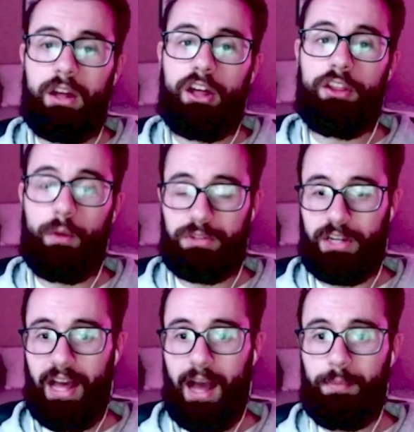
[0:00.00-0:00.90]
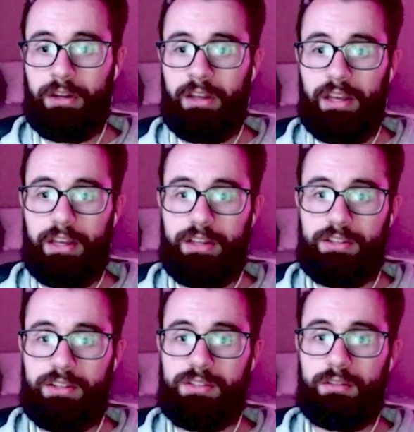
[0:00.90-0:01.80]
then what's going to happen
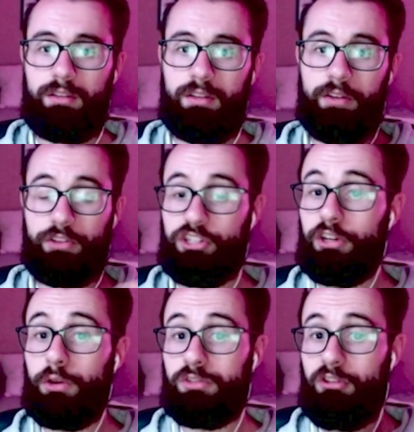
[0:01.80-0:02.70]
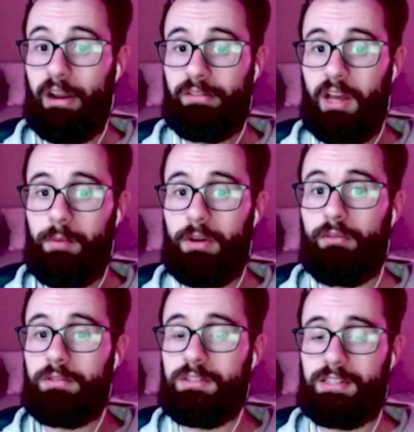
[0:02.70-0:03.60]
is if the Geodude's dragon type
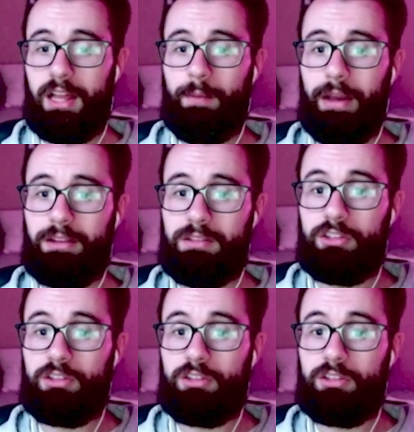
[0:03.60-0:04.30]
evolves into Salamence,